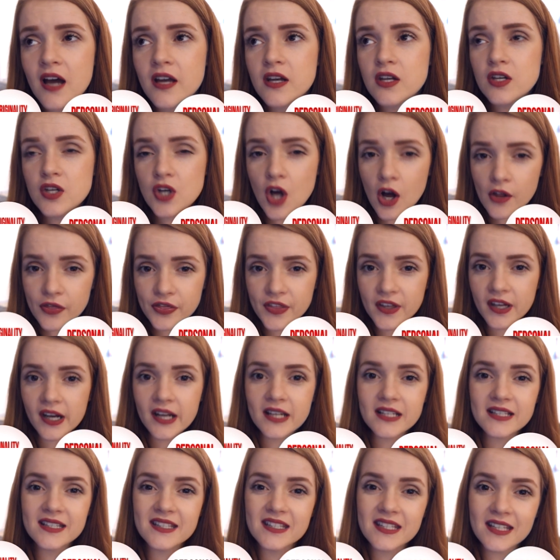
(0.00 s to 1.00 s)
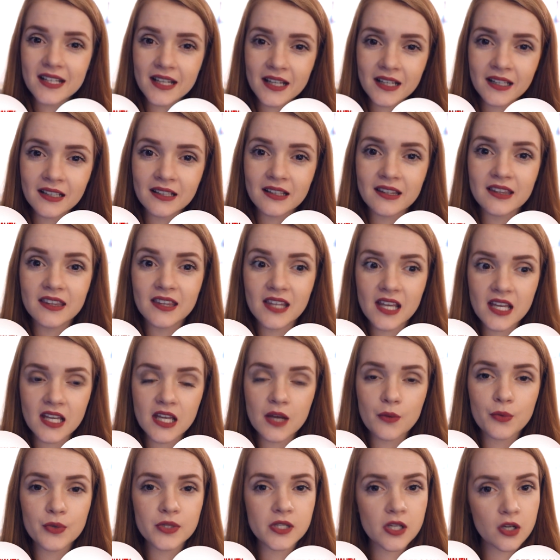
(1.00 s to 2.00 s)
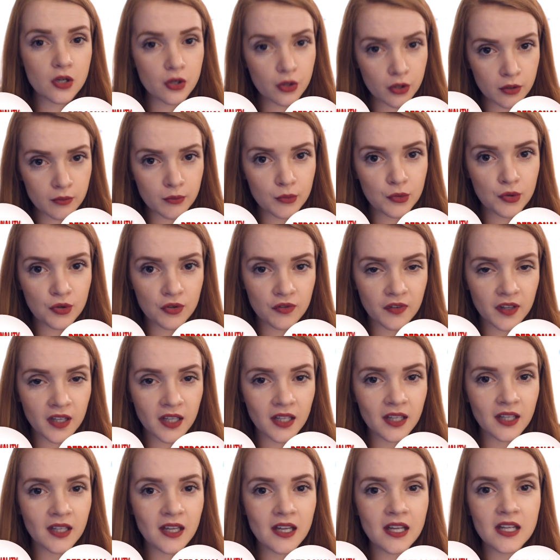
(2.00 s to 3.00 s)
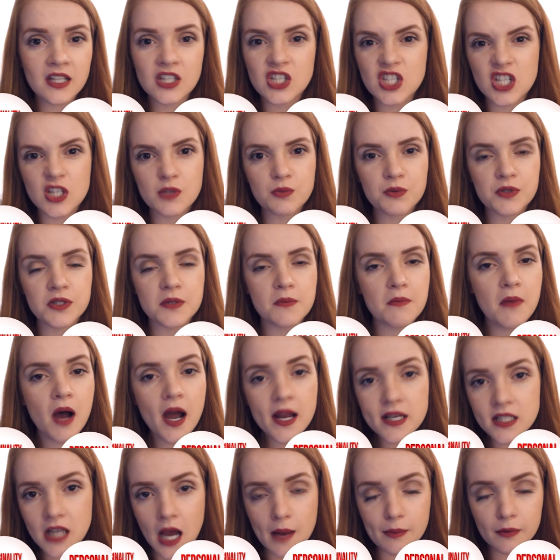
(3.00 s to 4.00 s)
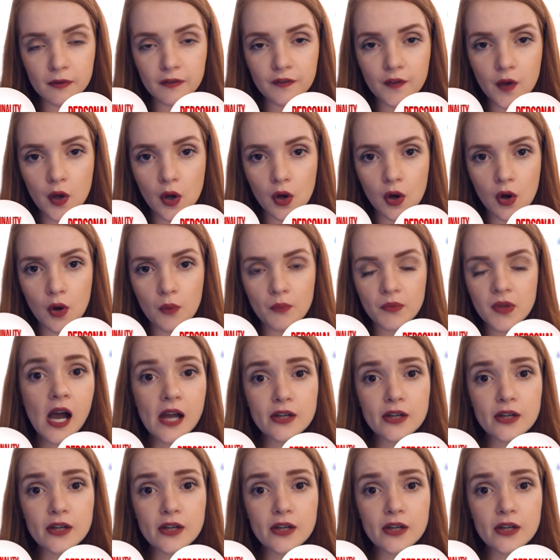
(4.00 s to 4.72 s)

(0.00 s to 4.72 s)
Not that I didn't think it was a good movie, it just wasn't my type of film.